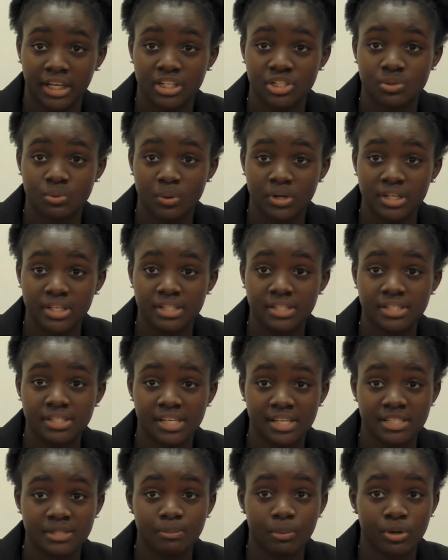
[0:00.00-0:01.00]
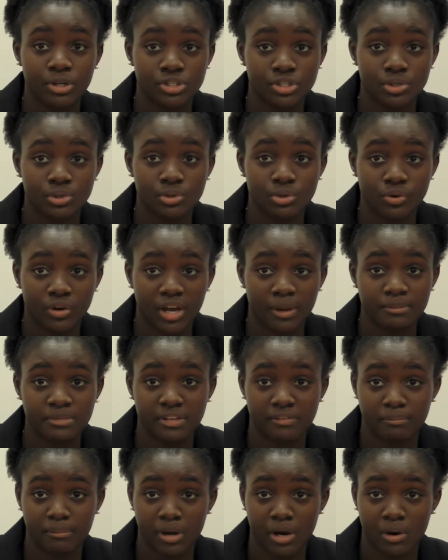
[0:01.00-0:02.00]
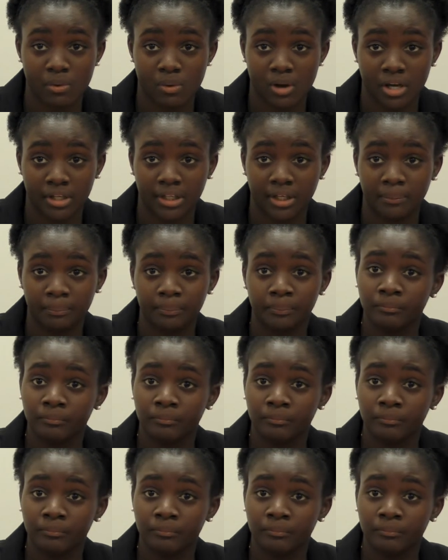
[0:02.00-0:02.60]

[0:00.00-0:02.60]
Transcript: and 26.2 grams of marijuana.